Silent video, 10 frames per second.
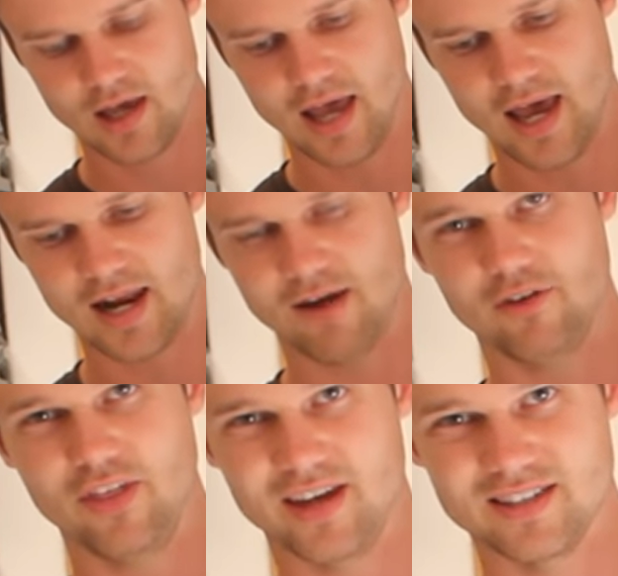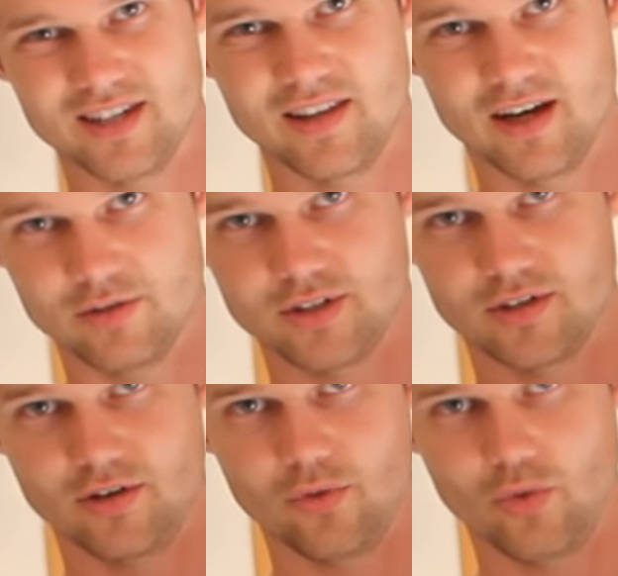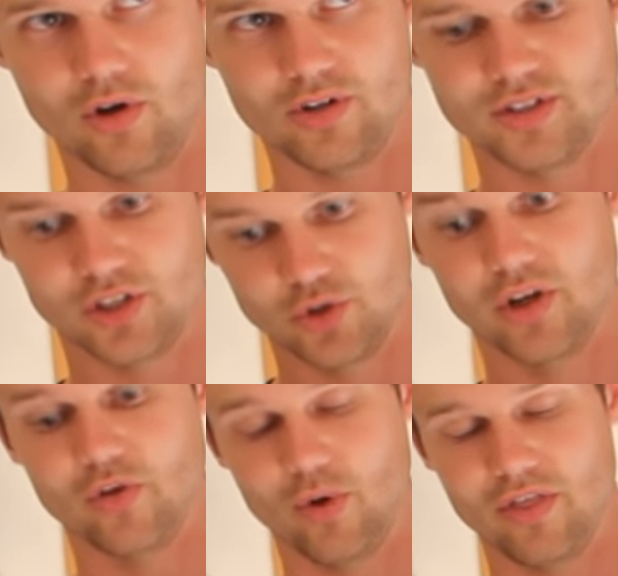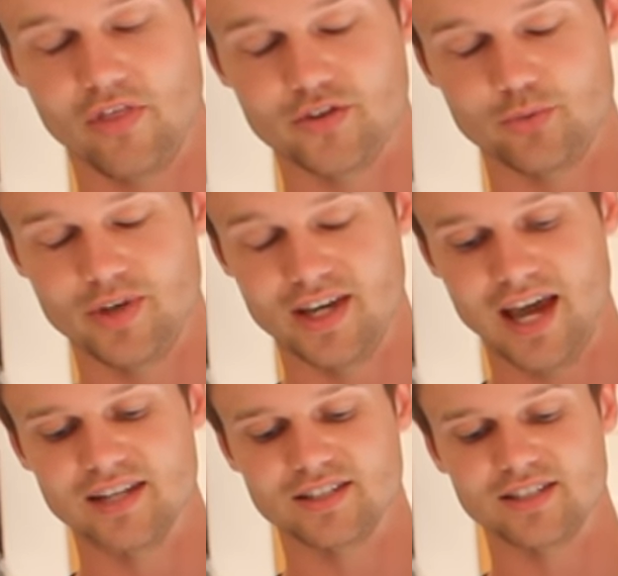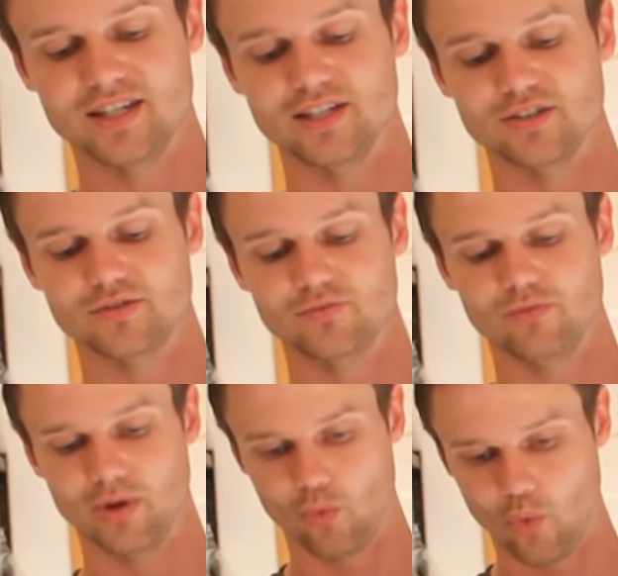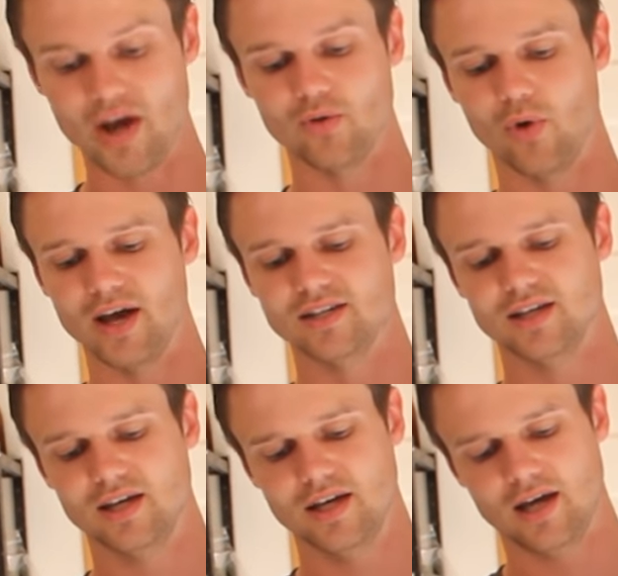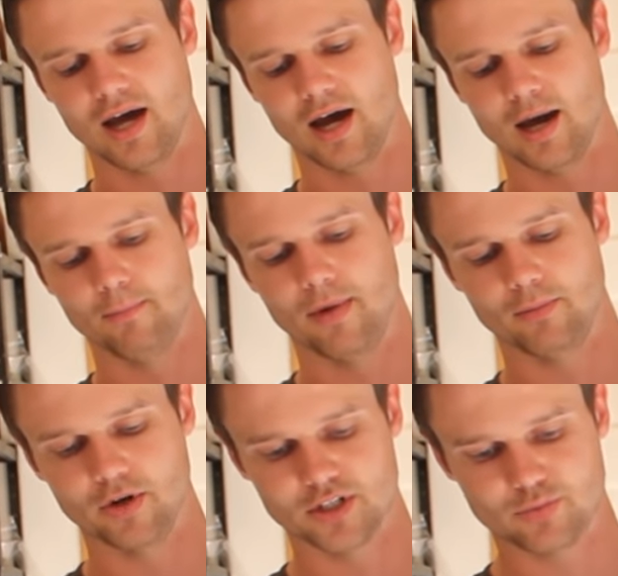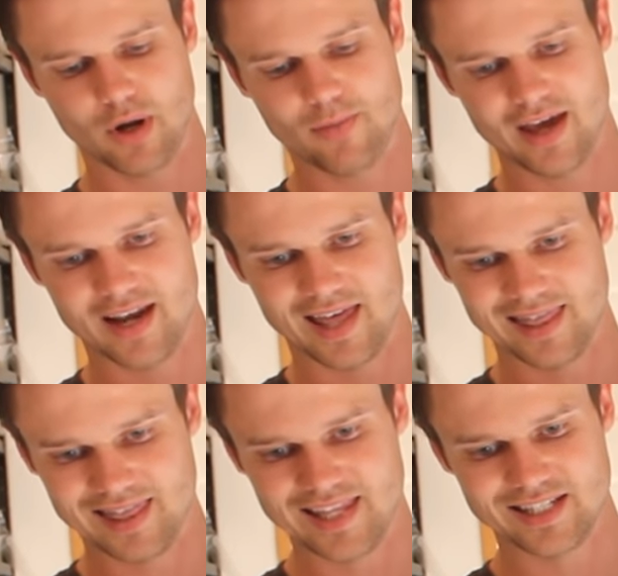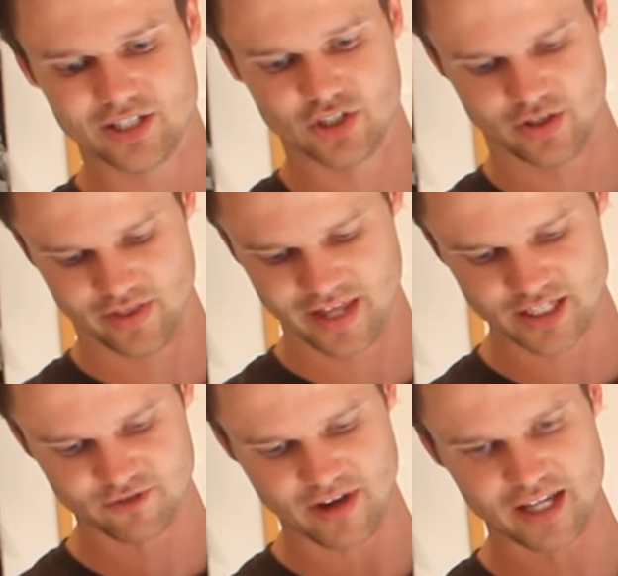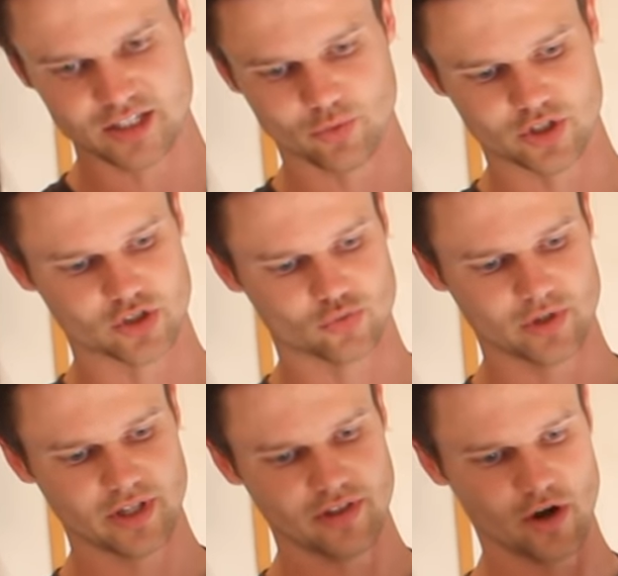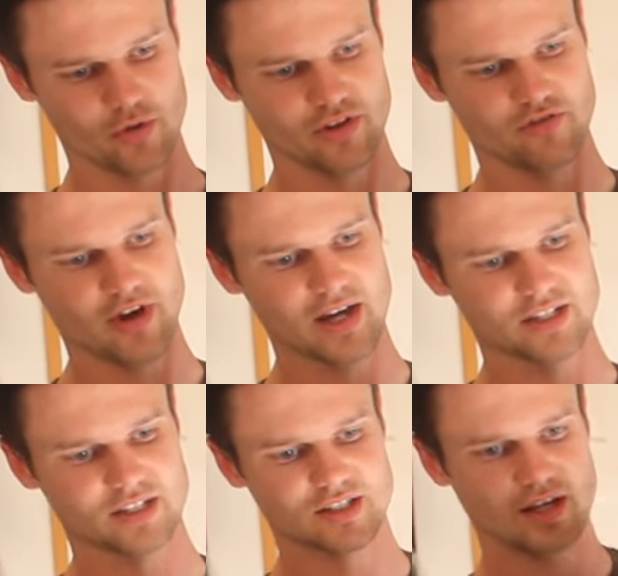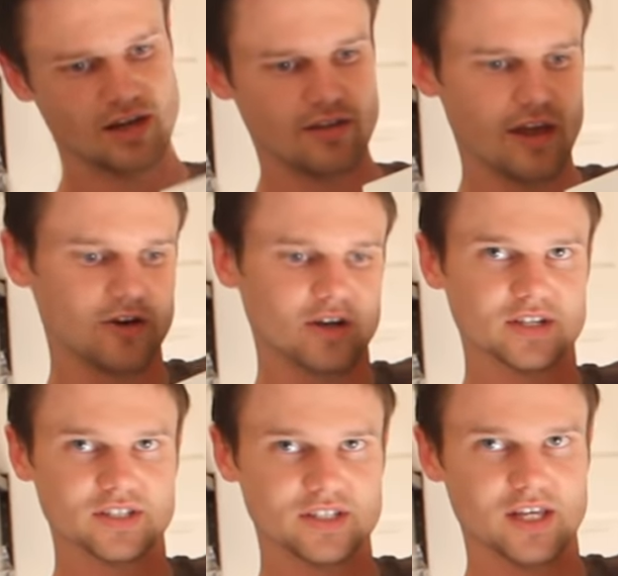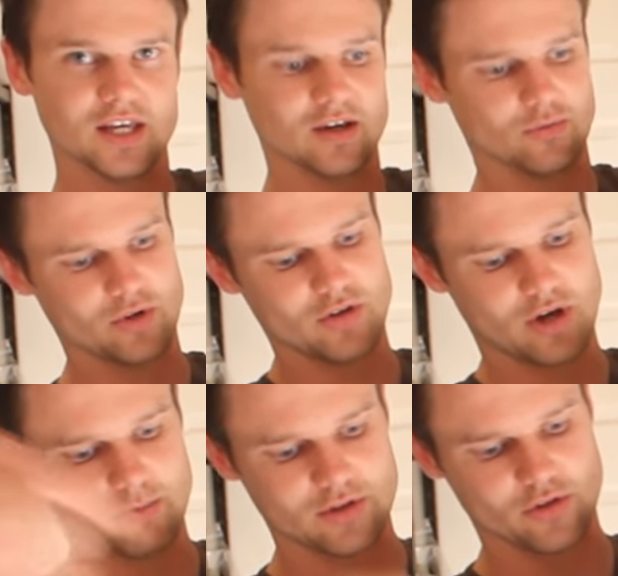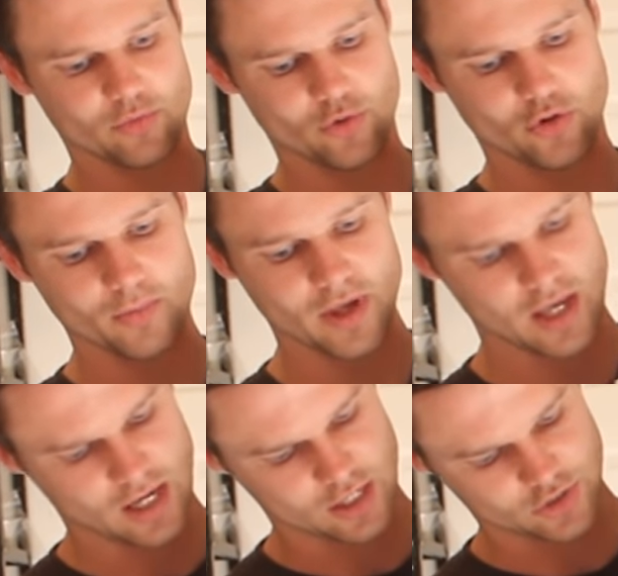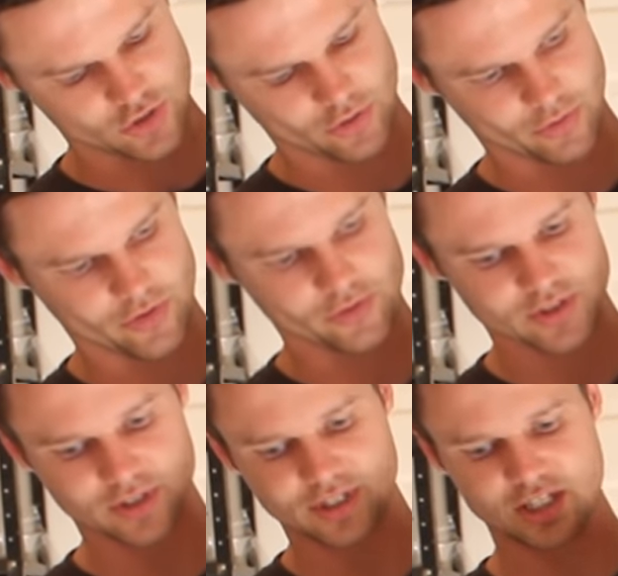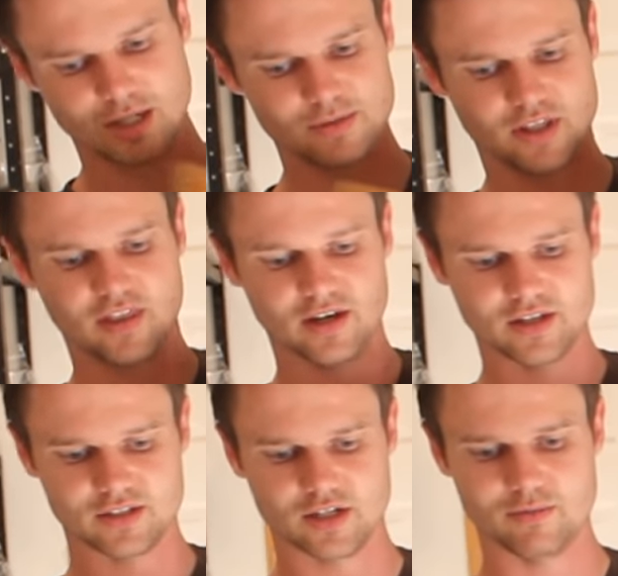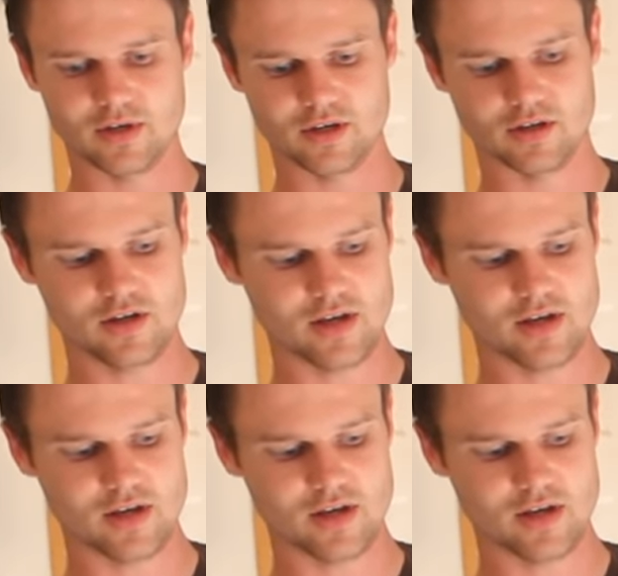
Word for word: and everything inside the house, like all the walls, including the one that this will be against, is like white. I'm gonna spray paint at least this face, which is really the only face that you're gonna see when you come into the room. So with those little touch-ups, I think it's gonna be good